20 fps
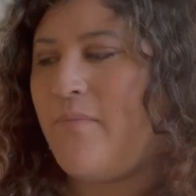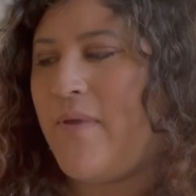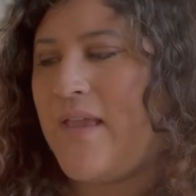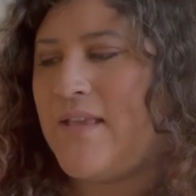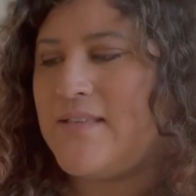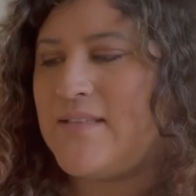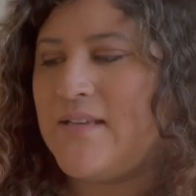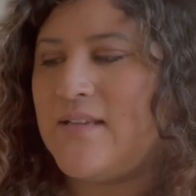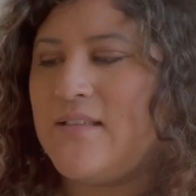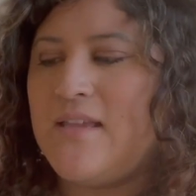
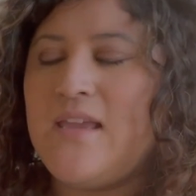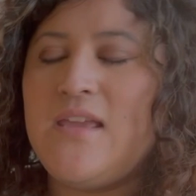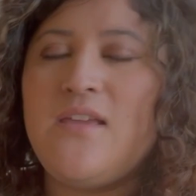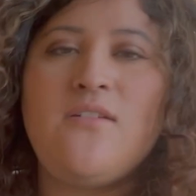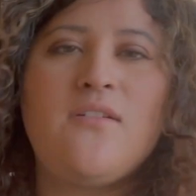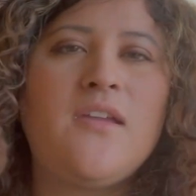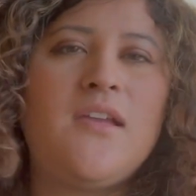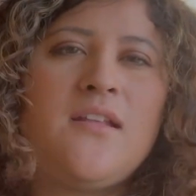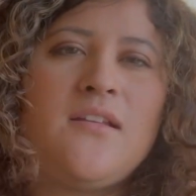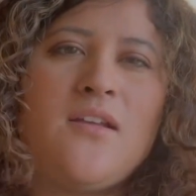Basically,
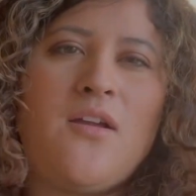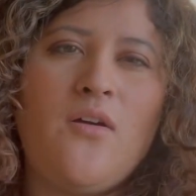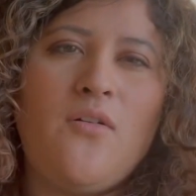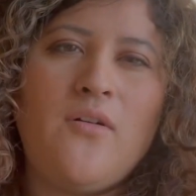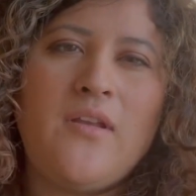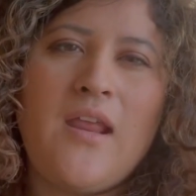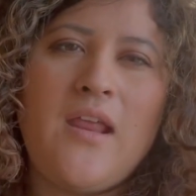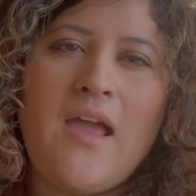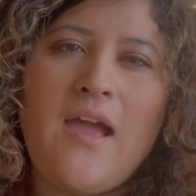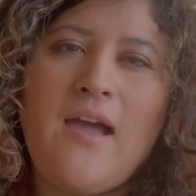you can go
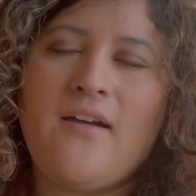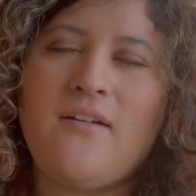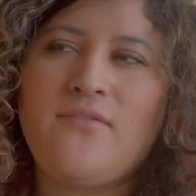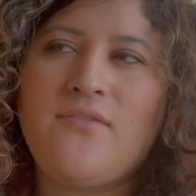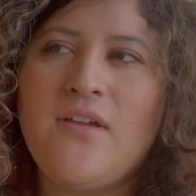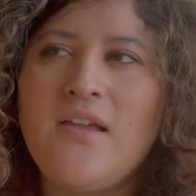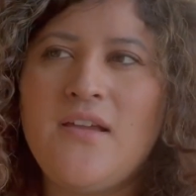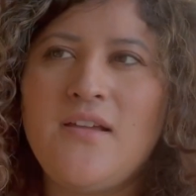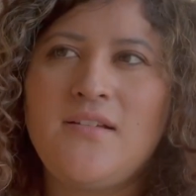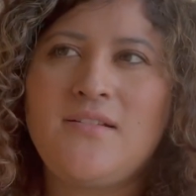and have
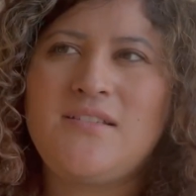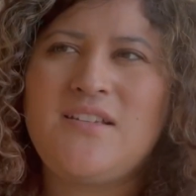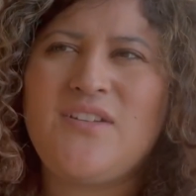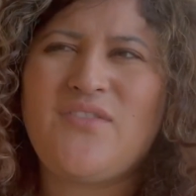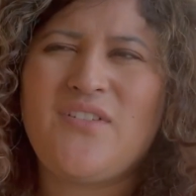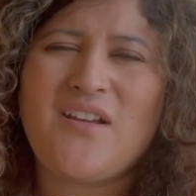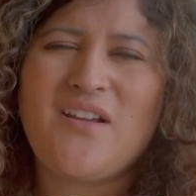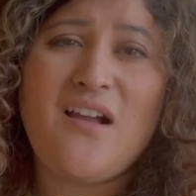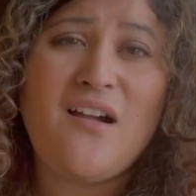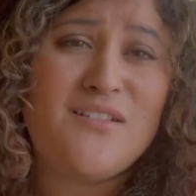
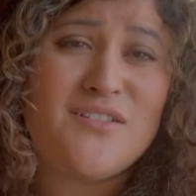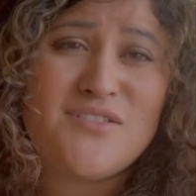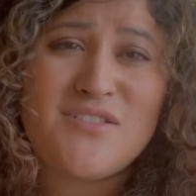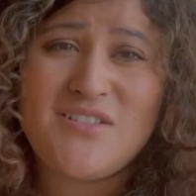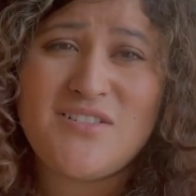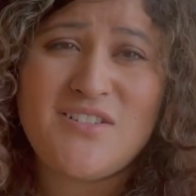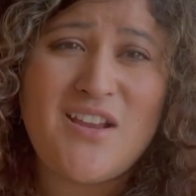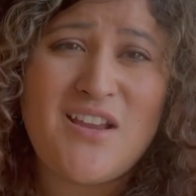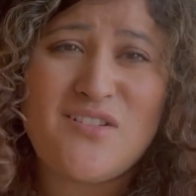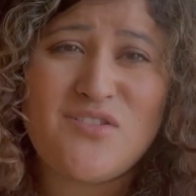different colors
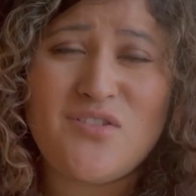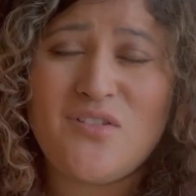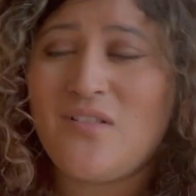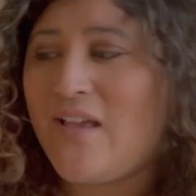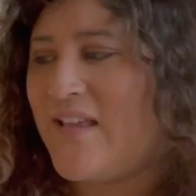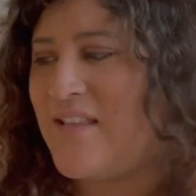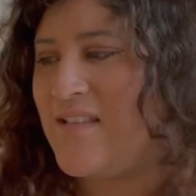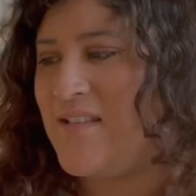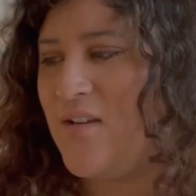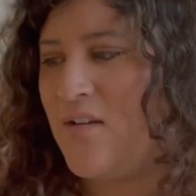to change the
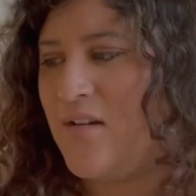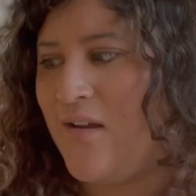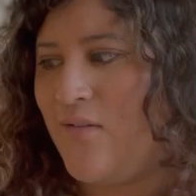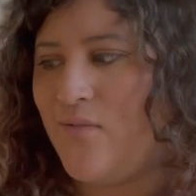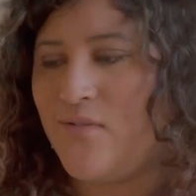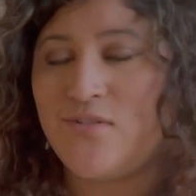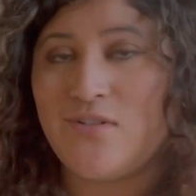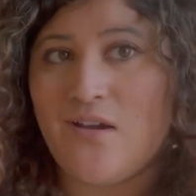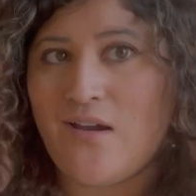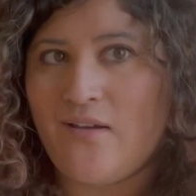lights on it,
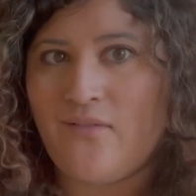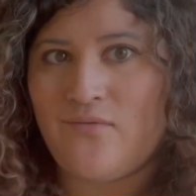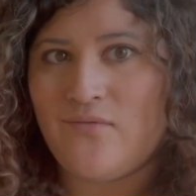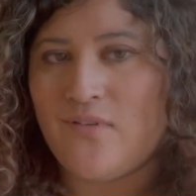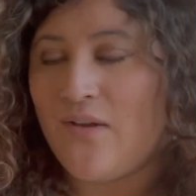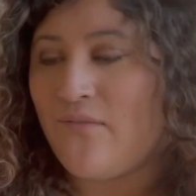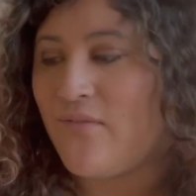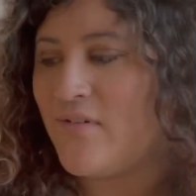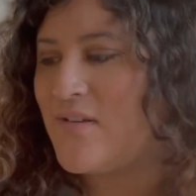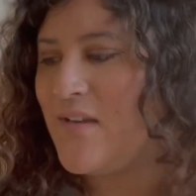which I've
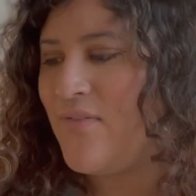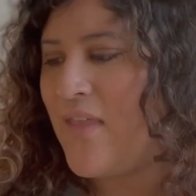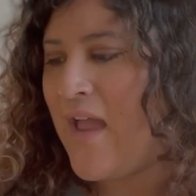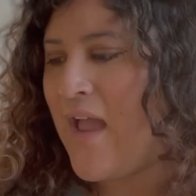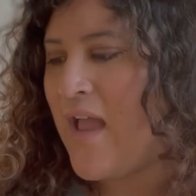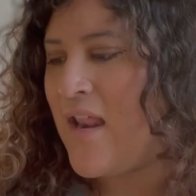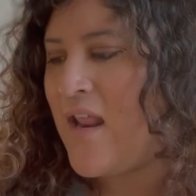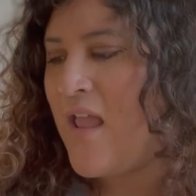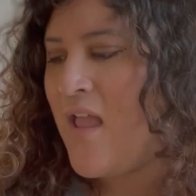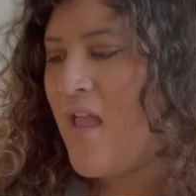never done
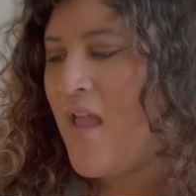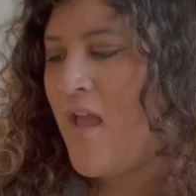that.